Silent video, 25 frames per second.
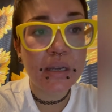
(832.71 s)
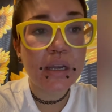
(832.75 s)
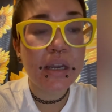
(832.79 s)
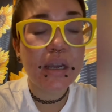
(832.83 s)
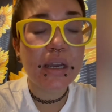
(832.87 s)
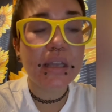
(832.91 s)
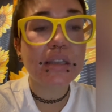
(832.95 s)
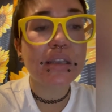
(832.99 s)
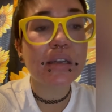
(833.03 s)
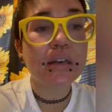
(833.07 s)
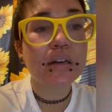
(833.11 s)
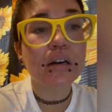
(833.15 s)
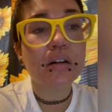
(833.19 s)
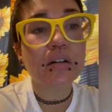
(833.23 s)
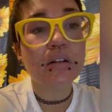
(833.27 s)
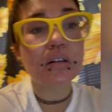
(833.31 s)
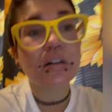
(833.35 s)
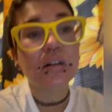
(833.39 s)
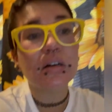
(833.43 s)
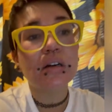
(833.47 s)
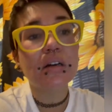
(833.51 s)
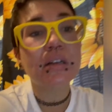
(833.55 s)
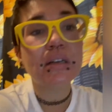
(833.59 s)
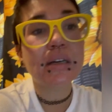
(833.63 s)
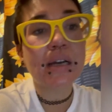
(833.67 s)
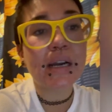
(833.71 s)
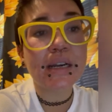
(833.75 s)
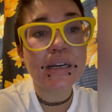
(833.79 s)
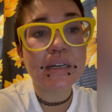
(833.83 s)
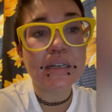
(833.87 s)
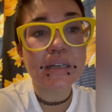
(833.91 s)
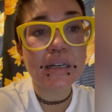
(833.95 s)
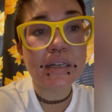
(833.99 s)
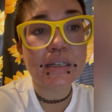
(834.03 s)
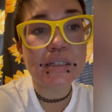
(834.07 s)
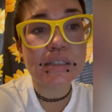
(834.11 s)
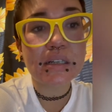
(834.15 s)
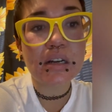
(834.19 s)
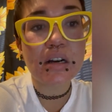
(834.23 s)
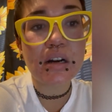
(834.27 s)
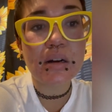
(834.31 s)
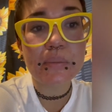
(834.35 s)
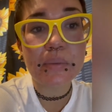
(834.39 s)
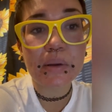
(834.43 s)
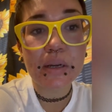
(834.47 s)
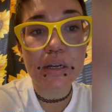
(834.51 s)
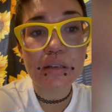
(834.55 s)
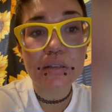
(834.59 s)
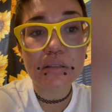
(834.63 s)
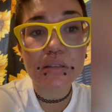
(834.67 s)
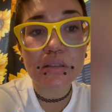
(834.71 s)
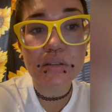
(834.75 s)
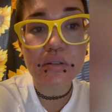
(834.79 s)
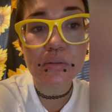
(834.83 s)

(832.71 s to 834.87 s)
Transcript: And then our unionized compounds,